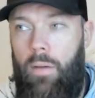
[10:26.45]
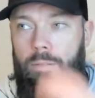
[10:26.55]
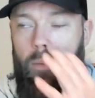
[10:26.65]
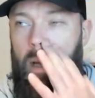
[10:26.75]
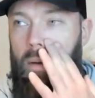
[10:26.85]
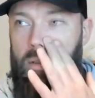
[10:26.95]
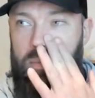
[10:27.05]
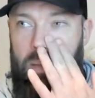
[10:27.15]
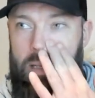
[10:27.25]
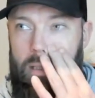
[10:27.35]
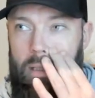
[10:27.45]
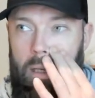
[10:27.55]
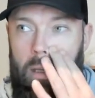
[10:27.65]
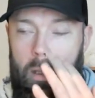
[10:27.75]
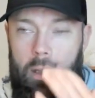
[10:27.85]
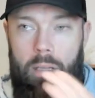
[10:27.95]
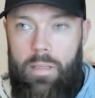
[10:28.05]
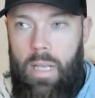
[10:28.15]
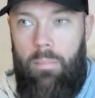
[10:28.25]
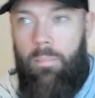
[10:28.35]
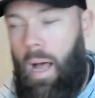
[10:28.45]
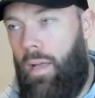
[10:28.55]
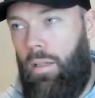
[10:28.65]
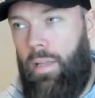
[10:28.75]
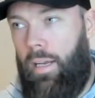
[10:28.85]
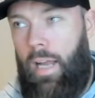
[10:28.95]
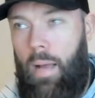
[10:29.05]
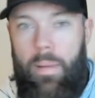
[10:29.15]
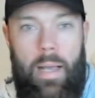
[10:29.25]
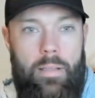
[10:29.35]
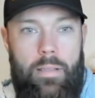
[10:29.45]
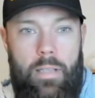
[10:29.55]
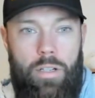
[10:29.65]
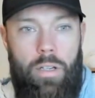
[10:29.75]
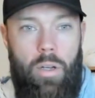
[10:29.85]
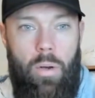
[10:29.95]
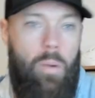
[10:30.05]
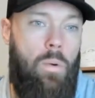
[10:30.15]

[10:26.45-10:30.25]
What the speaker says: for me, it was basically the same model that Comcast is essentially doing.